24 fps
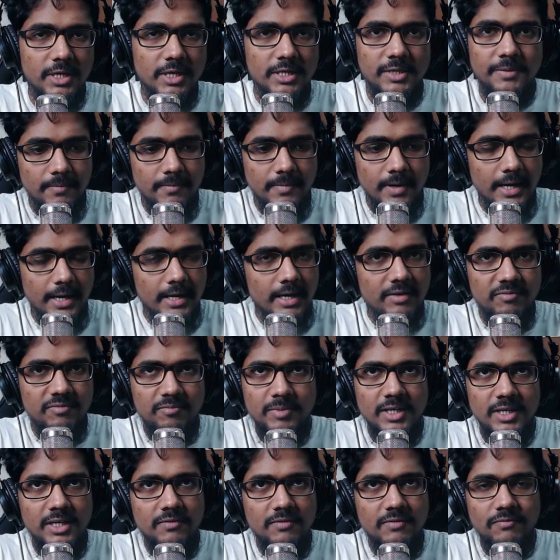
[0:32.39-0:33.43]
but I have
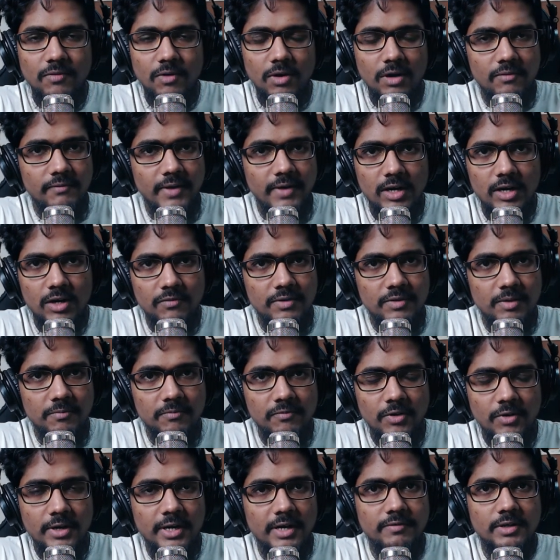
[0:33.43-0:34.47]
been a fan of him
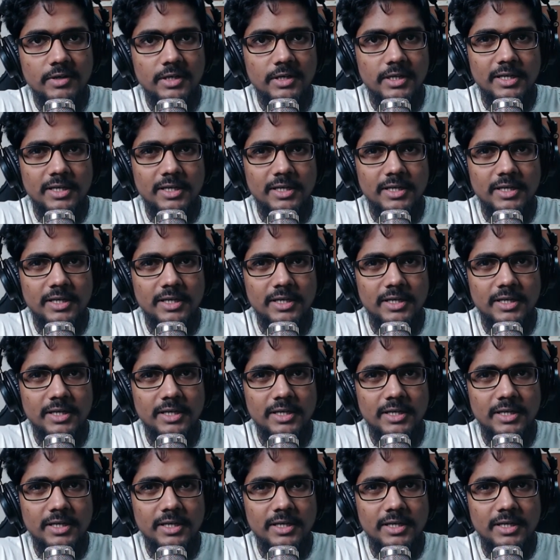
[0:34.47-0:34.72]
forever.